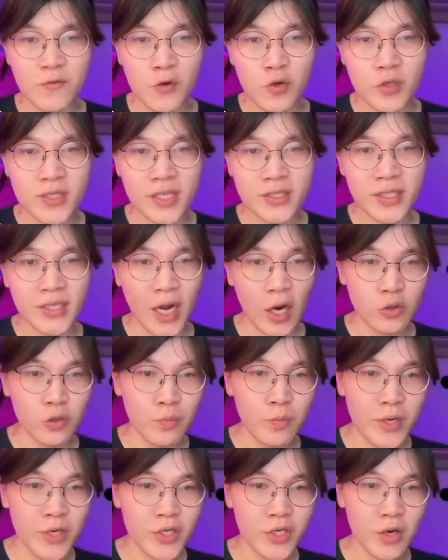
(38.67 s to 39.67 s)
focuses on the
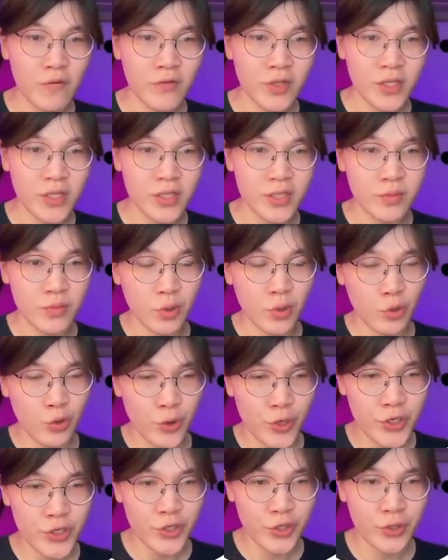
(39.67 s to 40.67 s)
automation of data
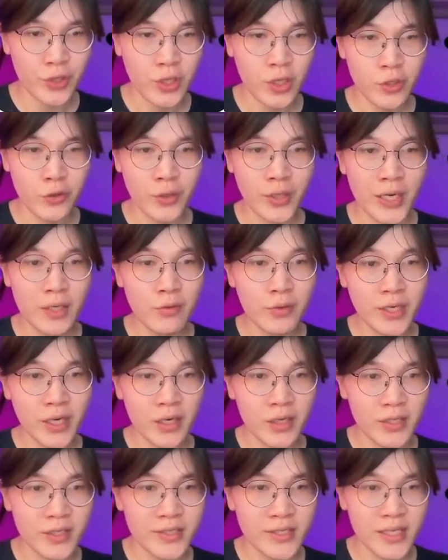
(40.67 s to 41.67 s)
exploration. You can
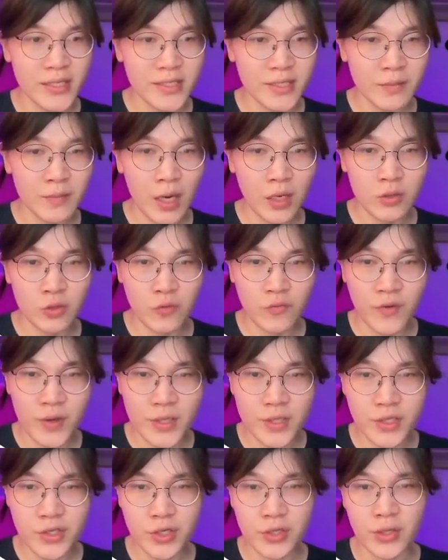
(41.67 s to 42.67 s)
regard it as some
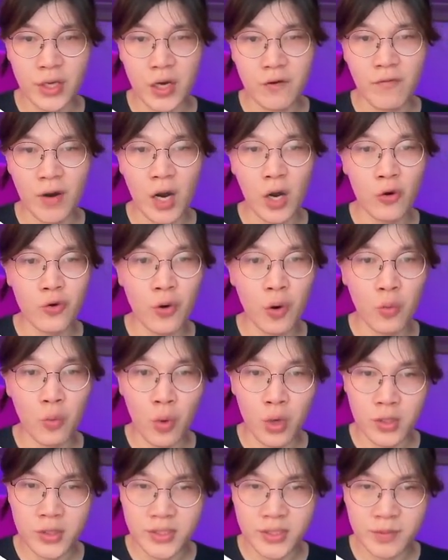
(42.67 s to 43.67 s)
automation of all your
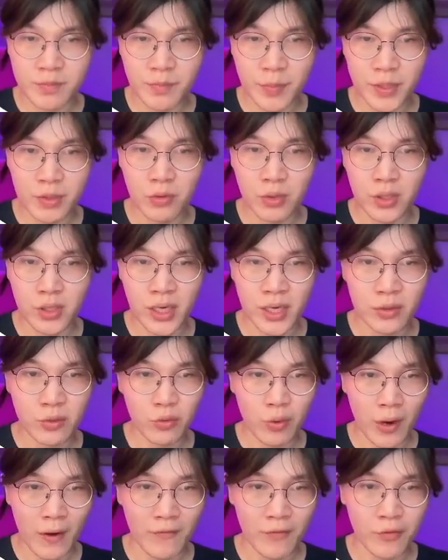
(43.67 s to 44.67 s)
works in PyGWalker and
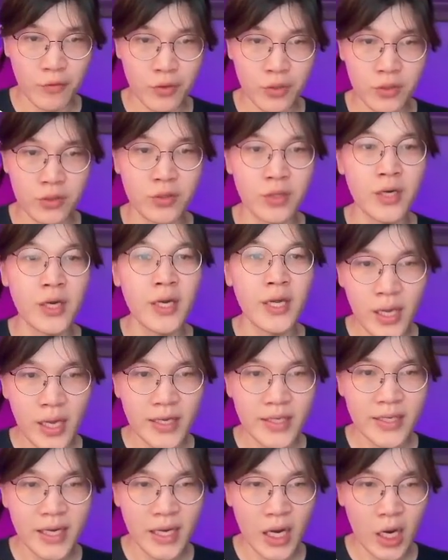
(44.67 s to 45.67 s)
Graphic Walker. It can